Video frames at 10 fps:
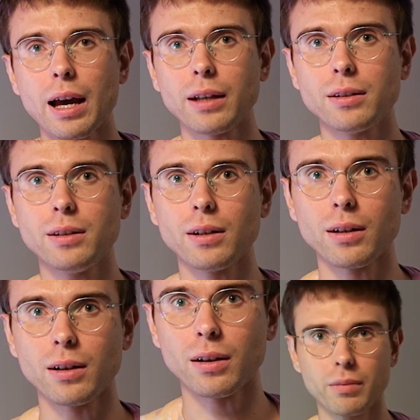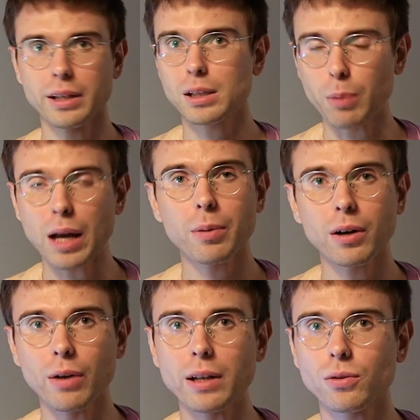and this
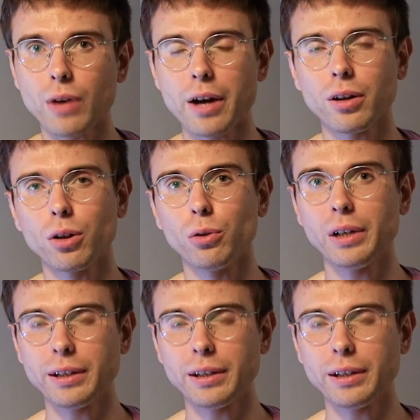paper went viral on